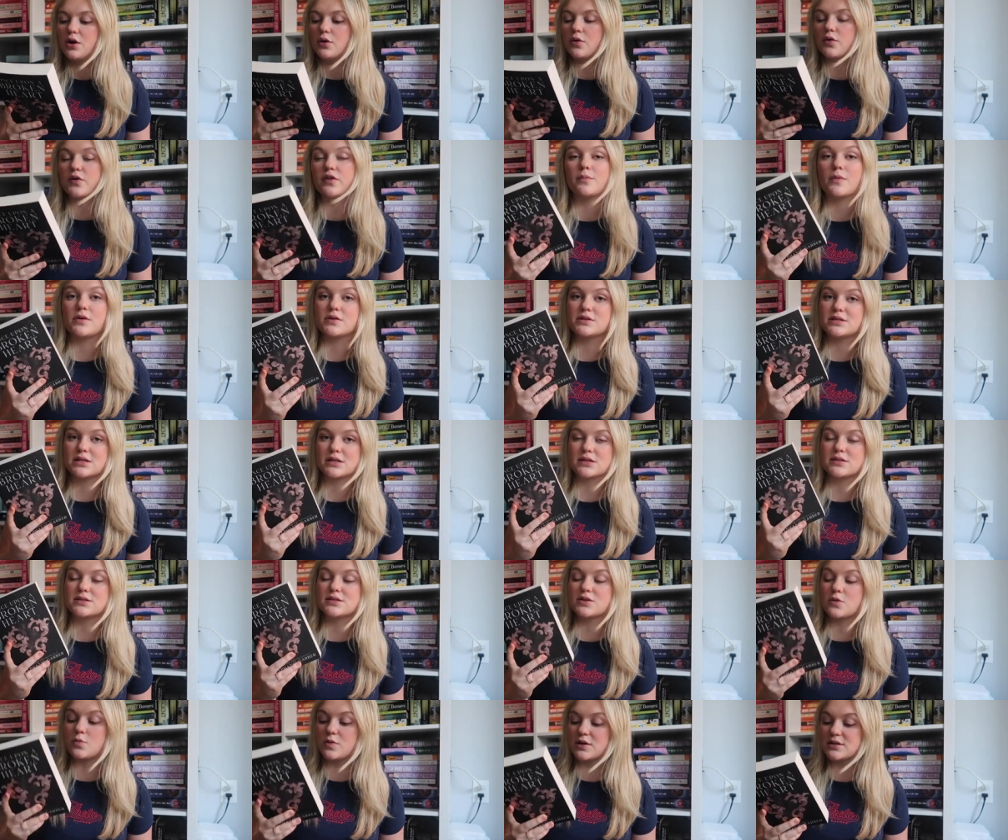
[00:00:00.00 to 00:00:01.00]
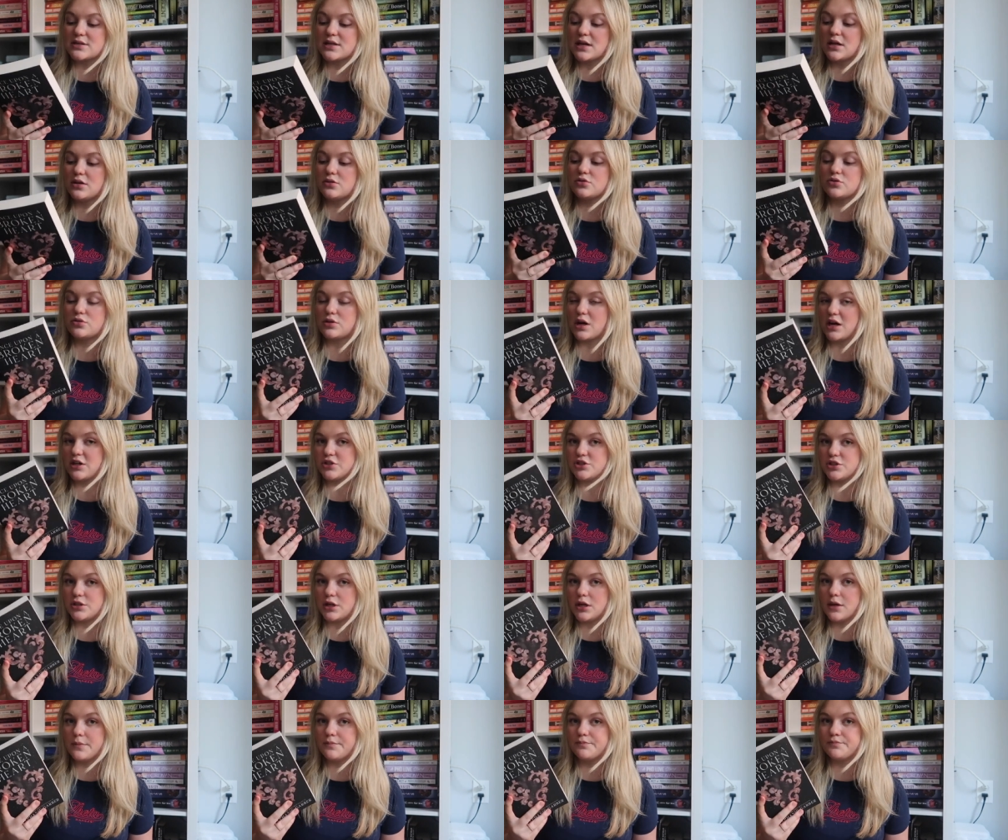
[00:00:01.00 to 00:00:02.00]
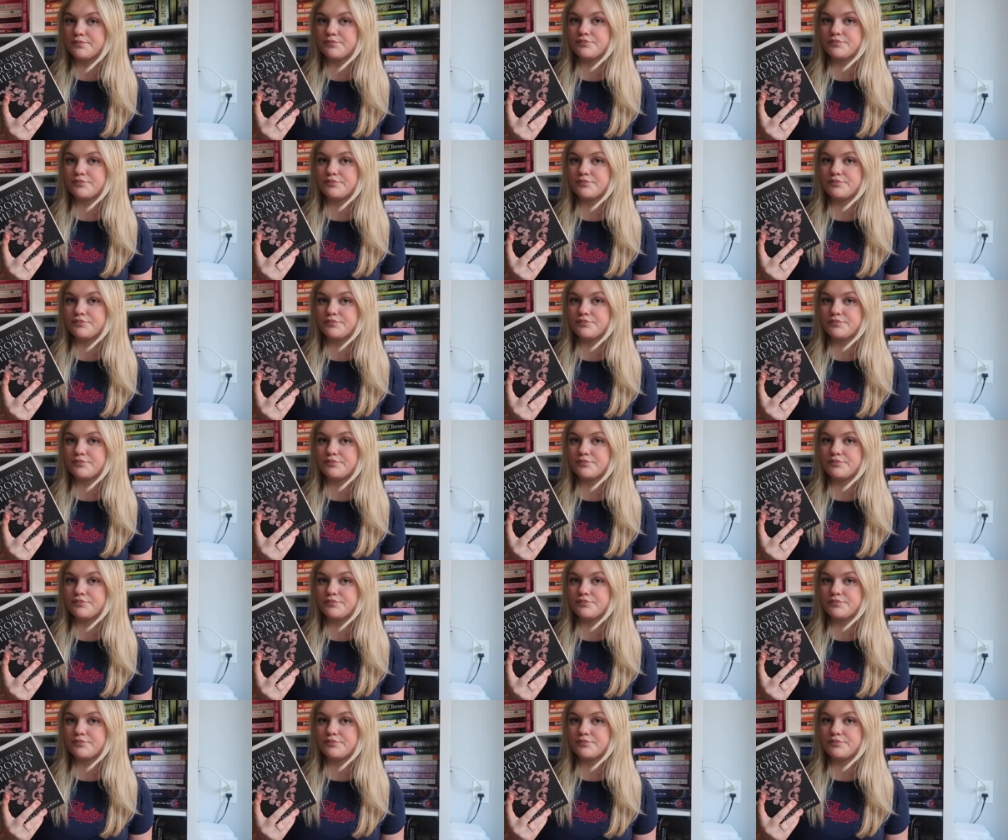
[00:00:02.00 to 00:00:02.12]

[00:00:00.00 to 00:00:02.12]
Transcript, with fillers: or the most exquisite tragedy.